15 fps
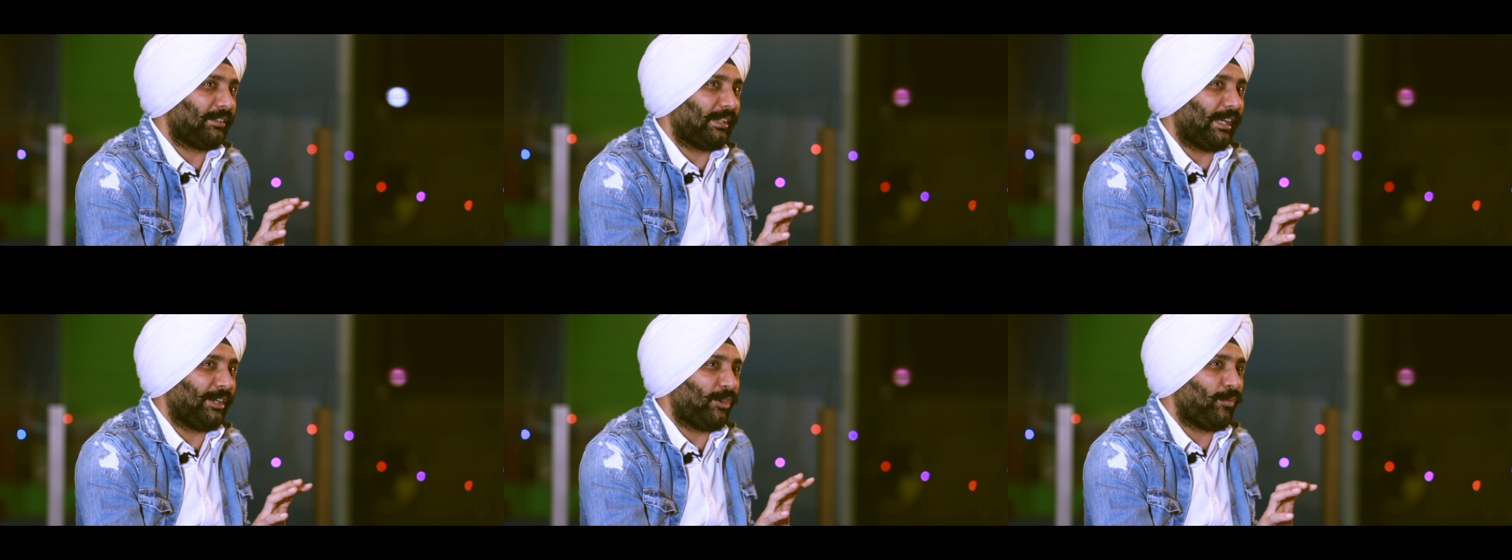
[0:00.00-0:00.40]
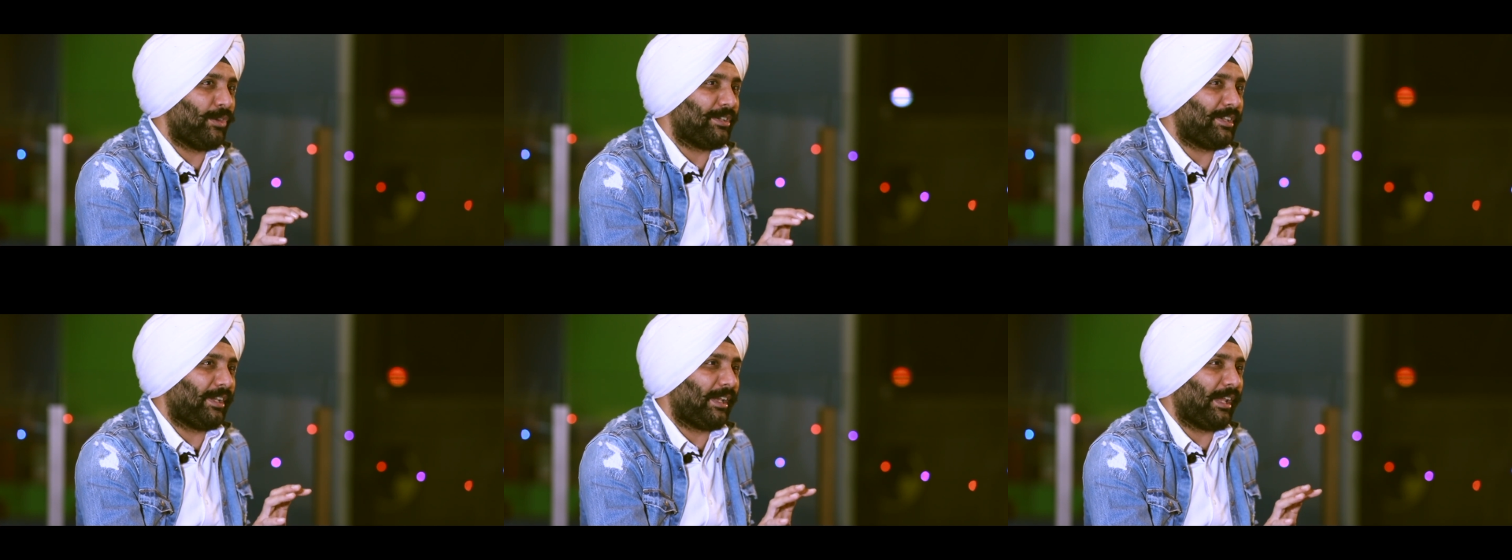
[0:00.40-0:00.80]

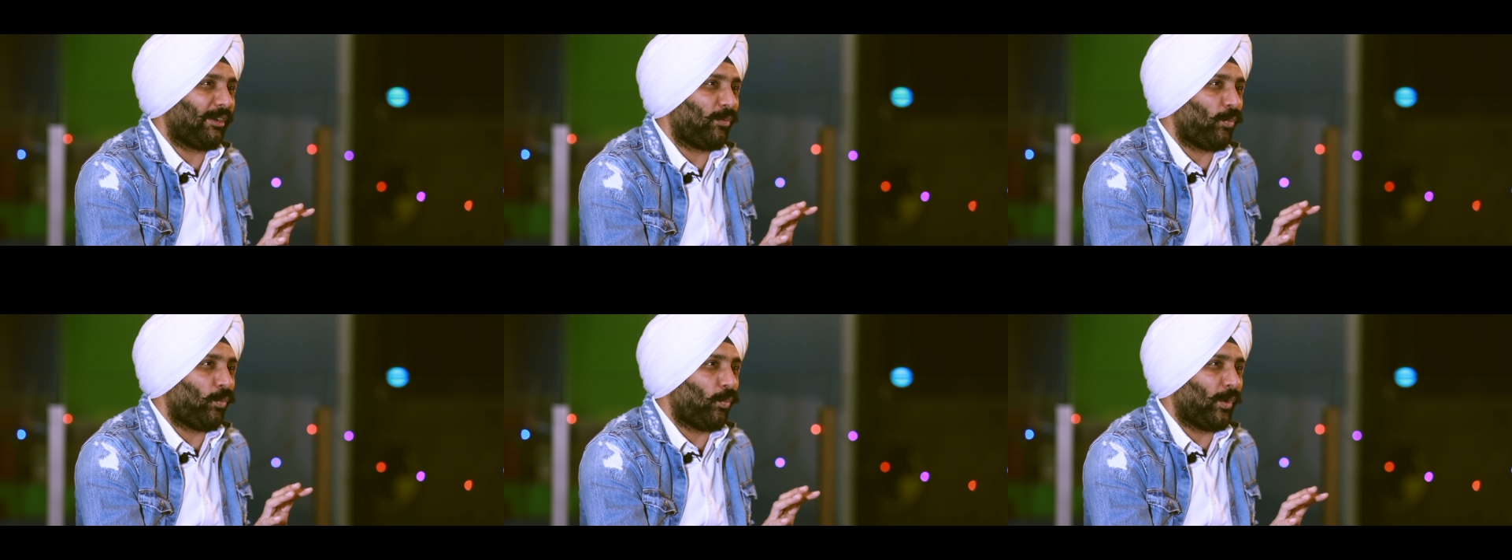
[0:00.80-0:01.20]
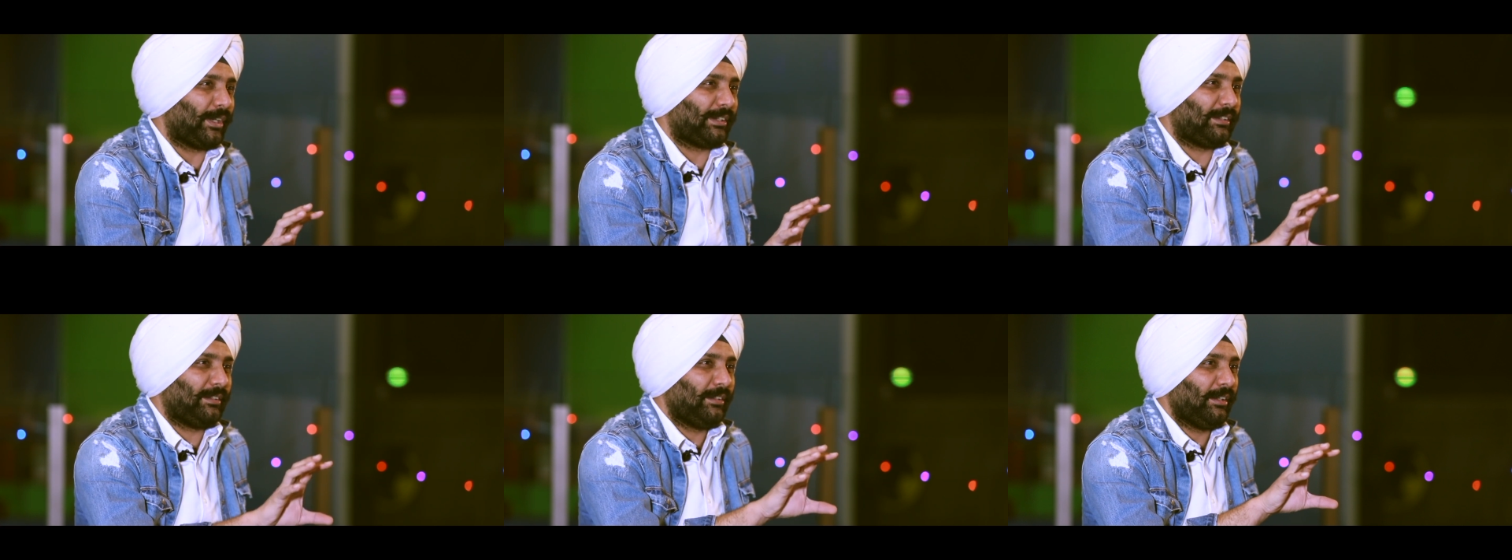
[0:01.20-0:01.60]
individual, like what
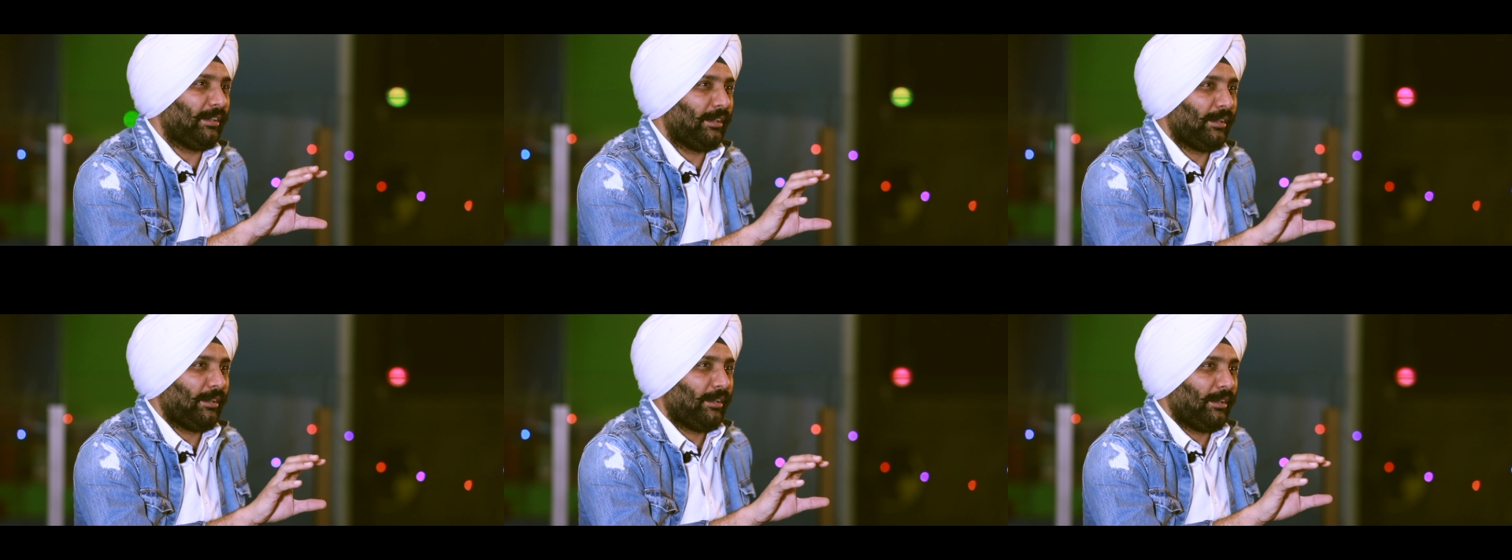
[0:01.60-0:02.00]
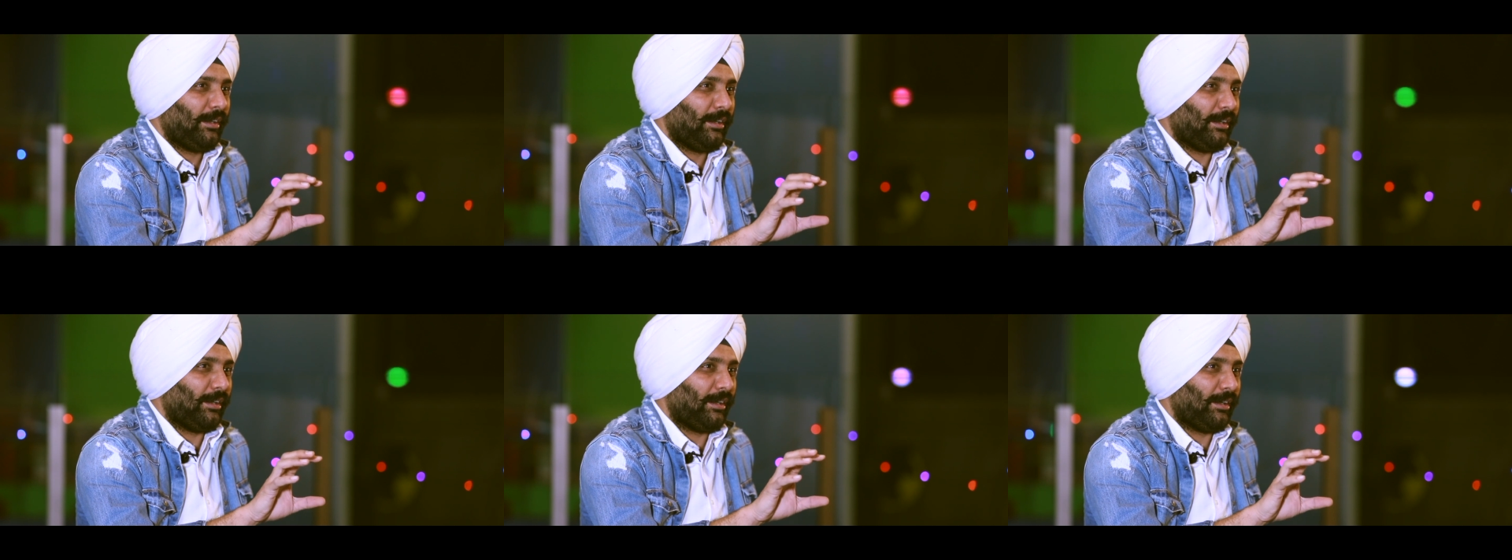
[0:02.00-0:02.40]

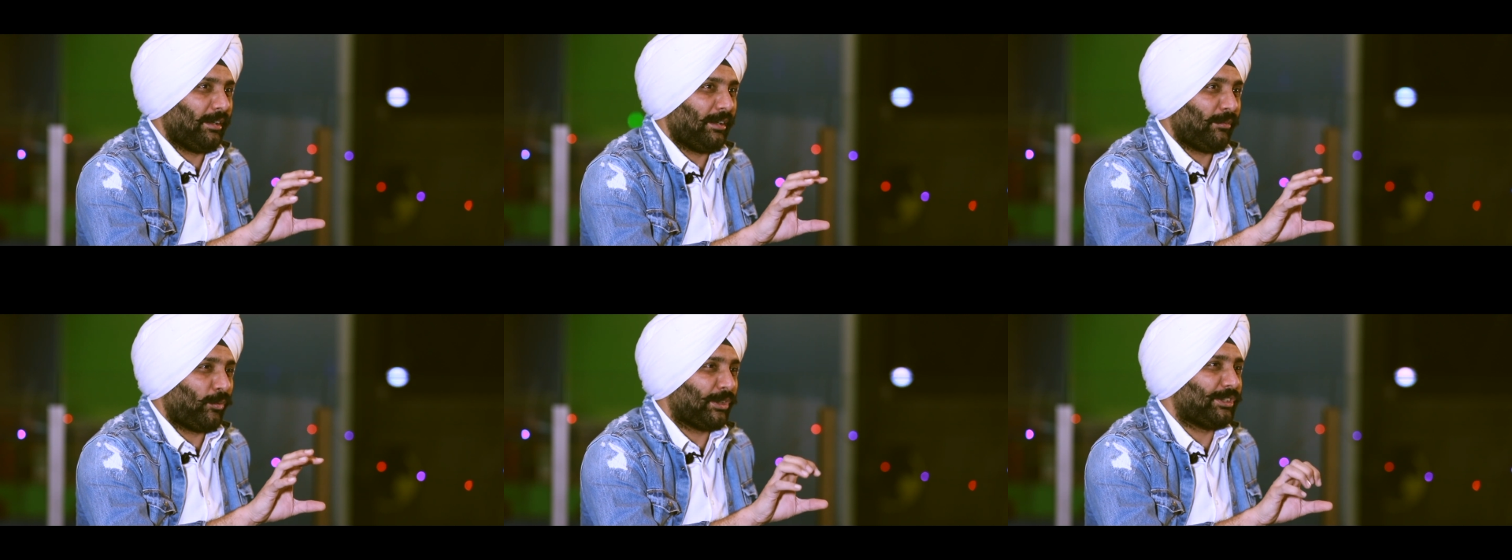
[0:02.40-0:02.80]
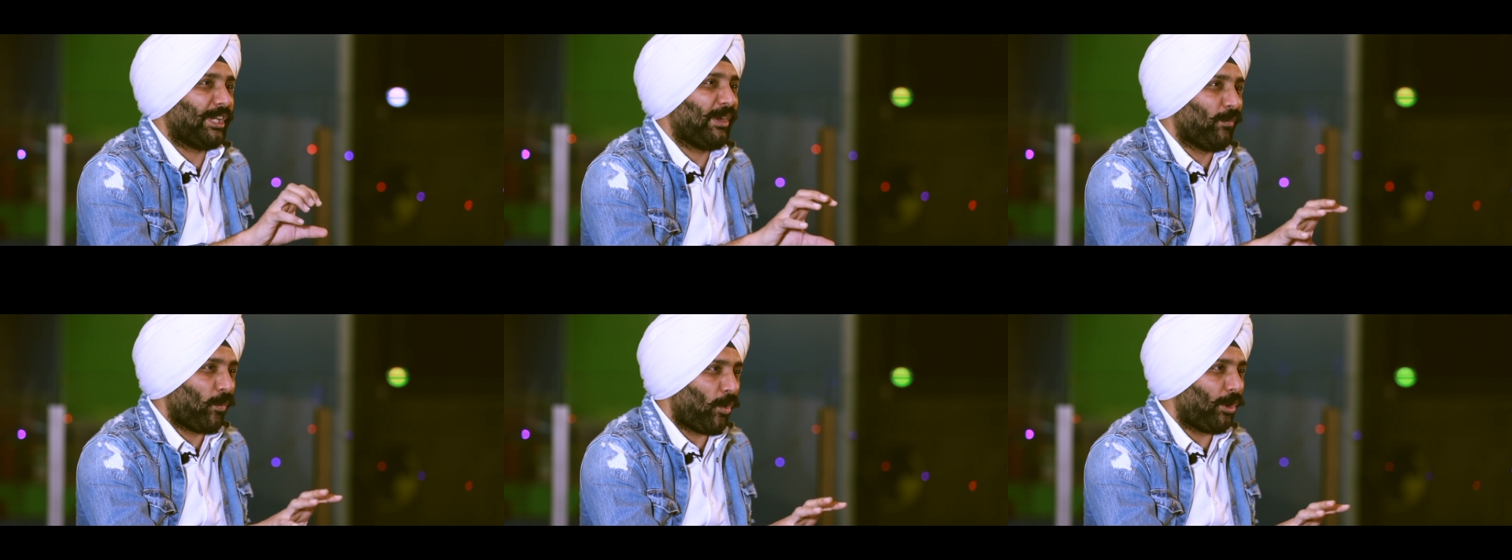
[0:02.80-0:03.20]
they
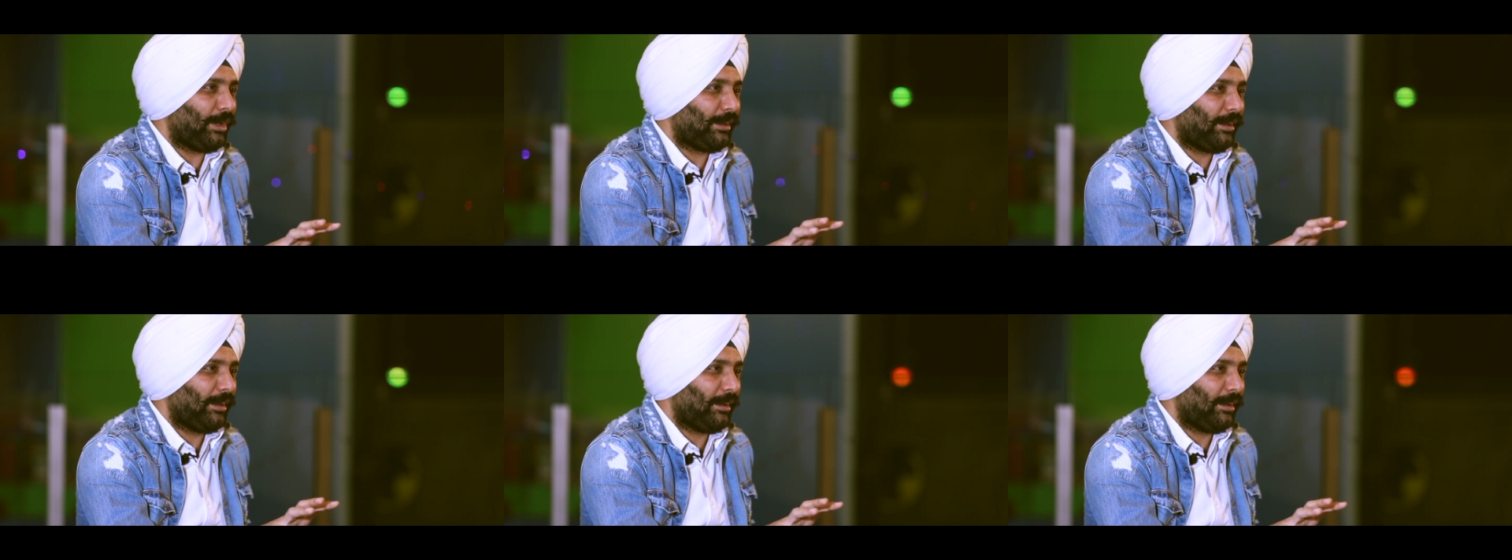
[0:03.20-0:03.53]
want,